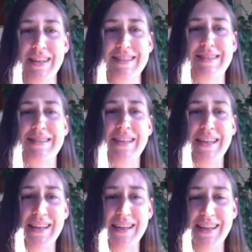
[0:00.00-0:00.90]

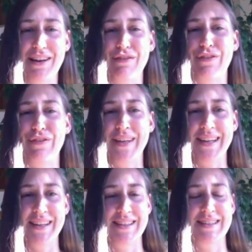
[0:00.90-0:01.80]
see and
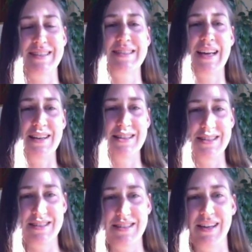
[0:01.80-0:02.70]
feel and
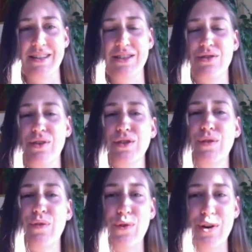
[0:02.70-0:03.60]
sense and
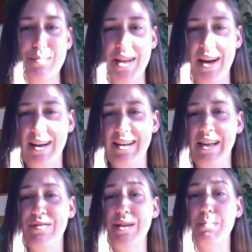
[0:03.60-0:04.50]
transform that and
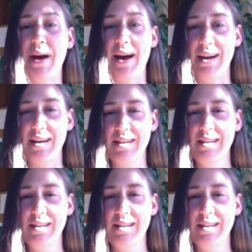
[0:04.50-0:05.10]
give it back.